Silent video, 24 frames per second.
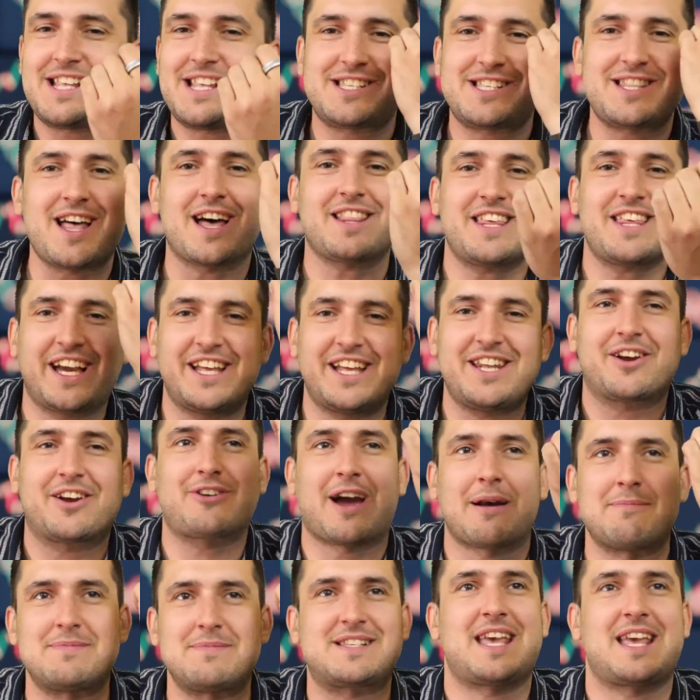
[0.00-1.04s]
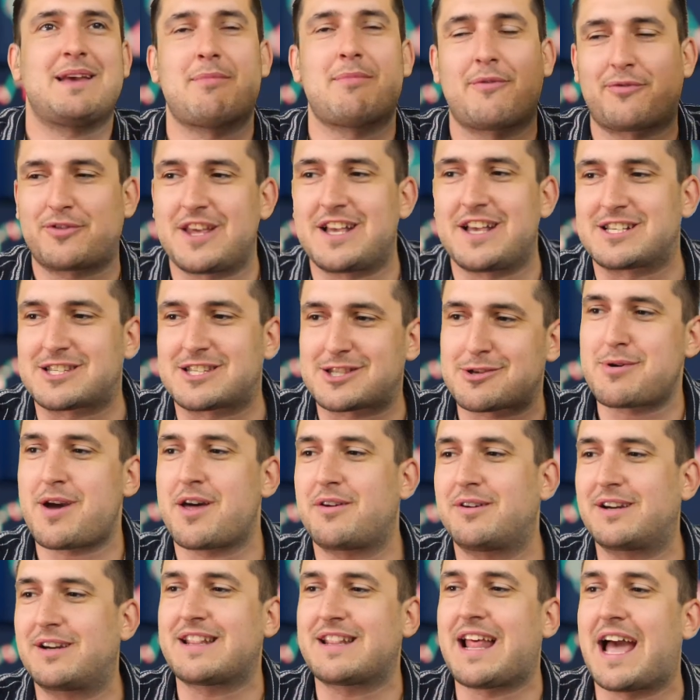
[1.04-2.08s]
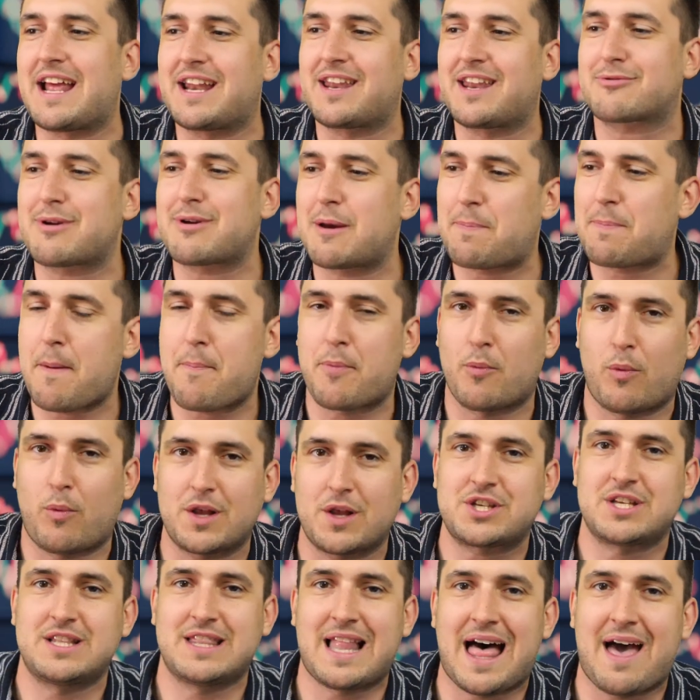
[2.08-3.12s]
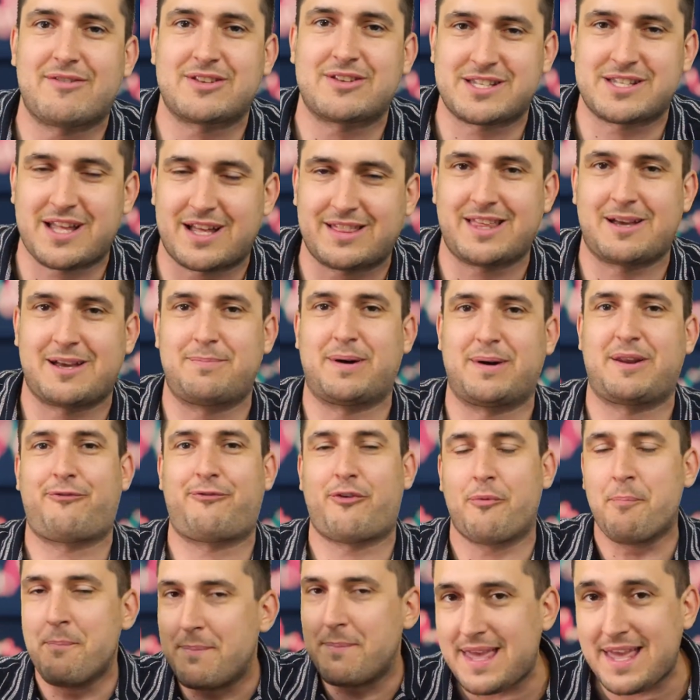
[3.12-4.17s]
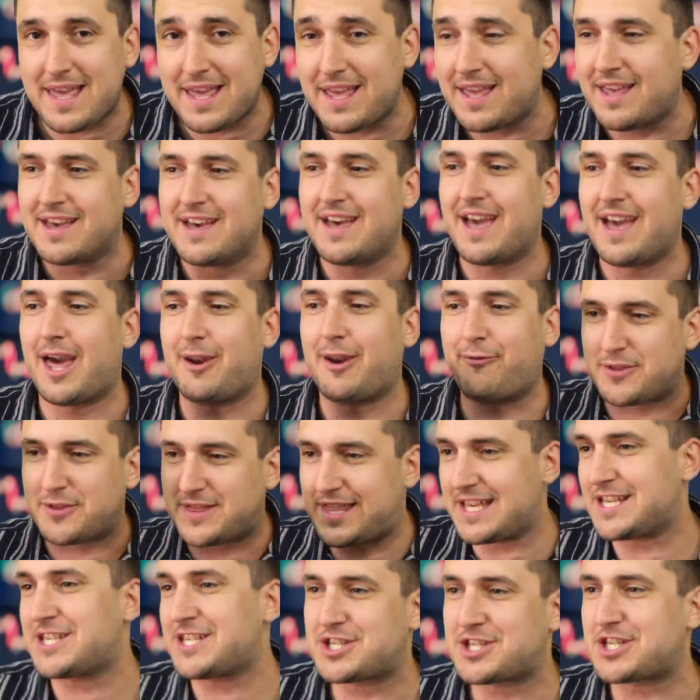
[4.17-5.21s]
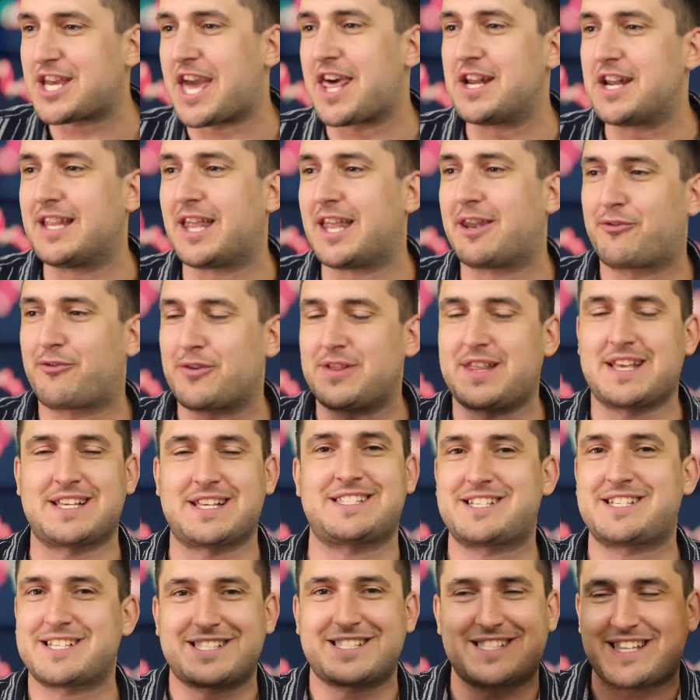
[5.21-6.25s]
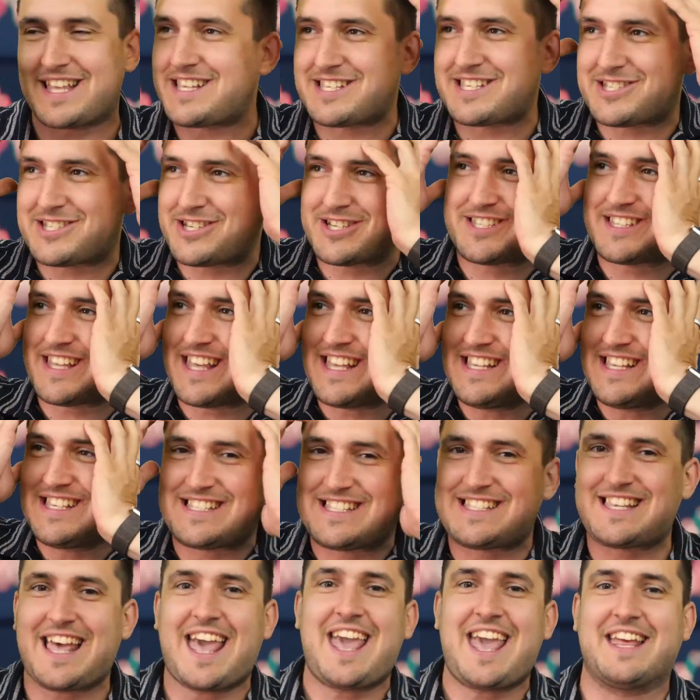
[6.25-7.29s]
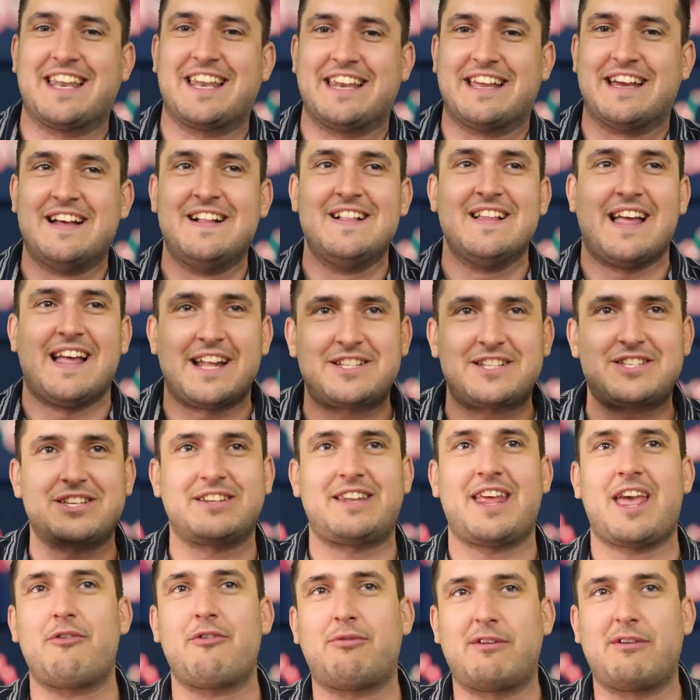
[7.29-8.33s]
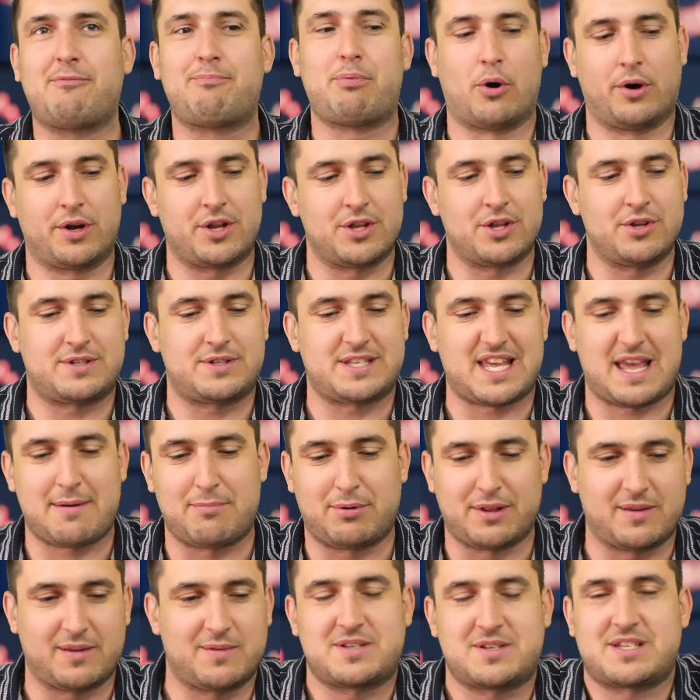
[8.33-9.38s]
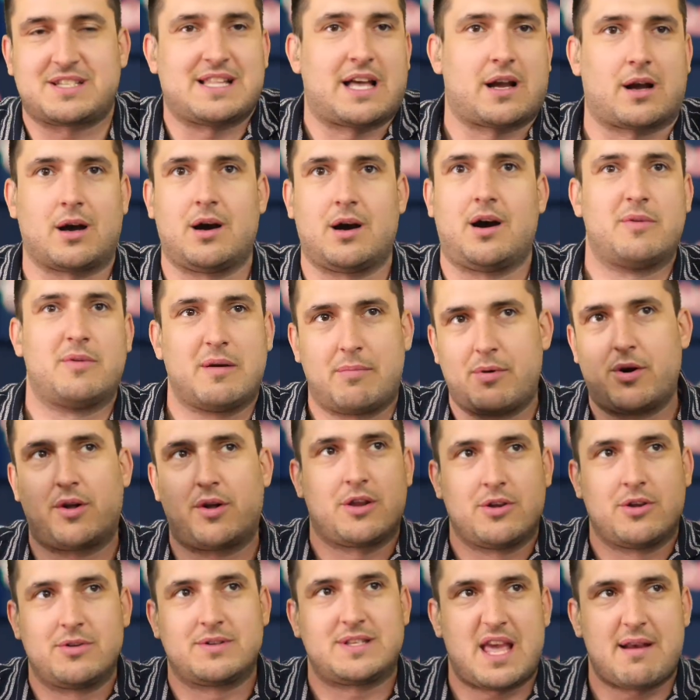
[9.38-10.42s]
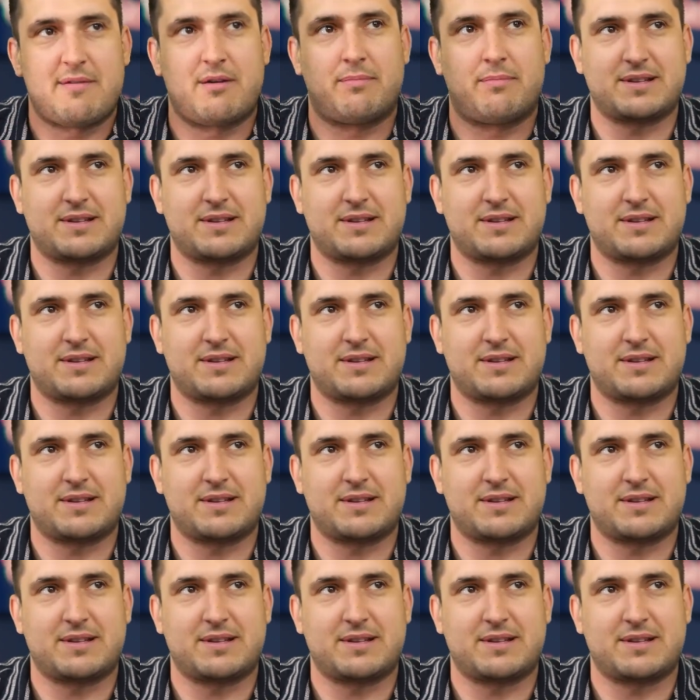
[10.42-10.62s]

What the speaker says: It's nothing in the grand scheme of things. 393 people watching live, it's nothing. But for me and for this channel and for it's just insane. And today we've bought a new table, and which is like, oh, we bought a new table.